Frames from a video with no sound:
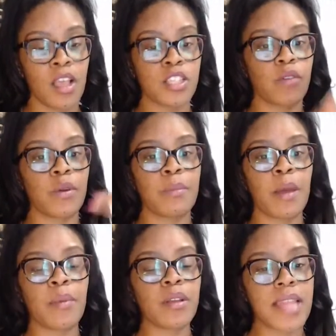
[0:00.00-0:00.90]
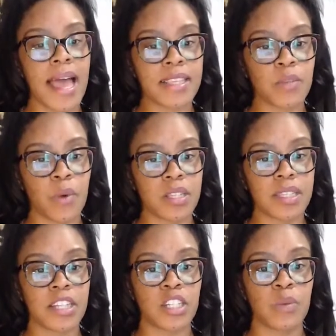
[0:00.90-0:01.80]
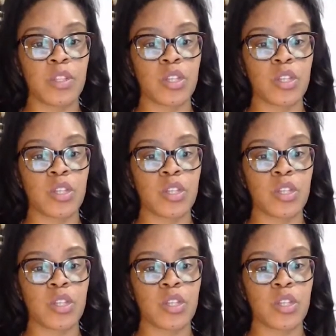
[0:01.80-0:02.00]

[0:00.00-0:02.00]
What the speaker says: So remember last work session,